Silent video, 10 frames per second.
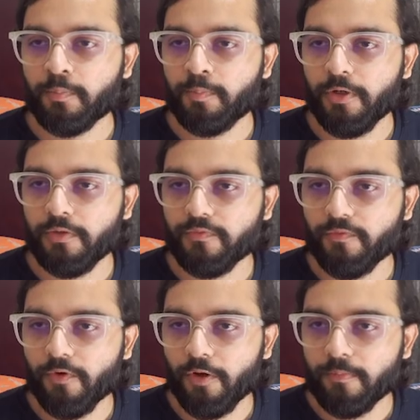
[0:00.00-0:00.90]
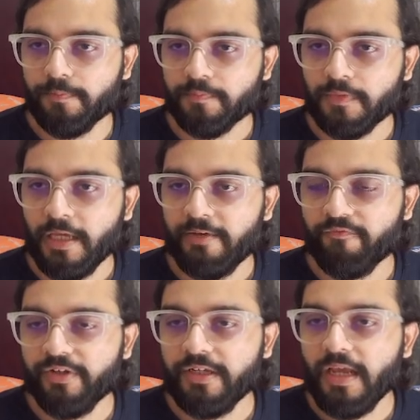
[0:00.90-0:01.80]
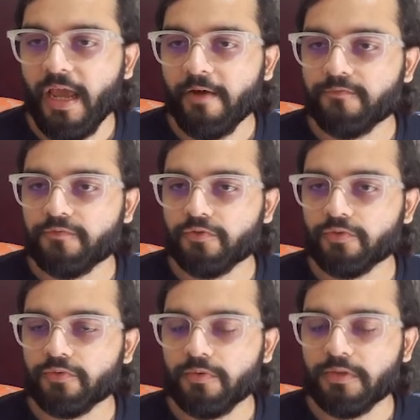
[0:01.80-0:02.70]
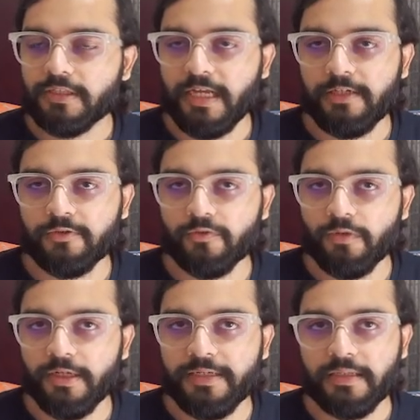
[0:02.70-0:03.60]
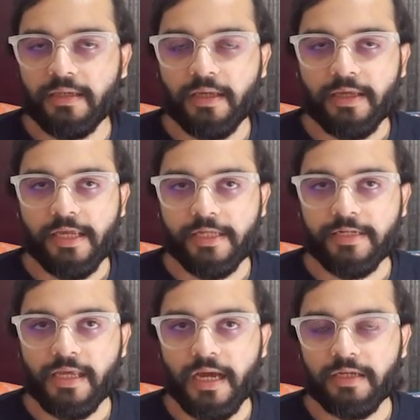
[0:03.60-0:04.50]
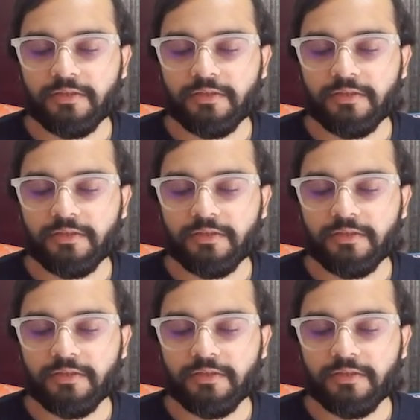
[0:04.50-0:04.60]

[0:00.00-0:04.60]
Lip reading: perform, we have to calculate area,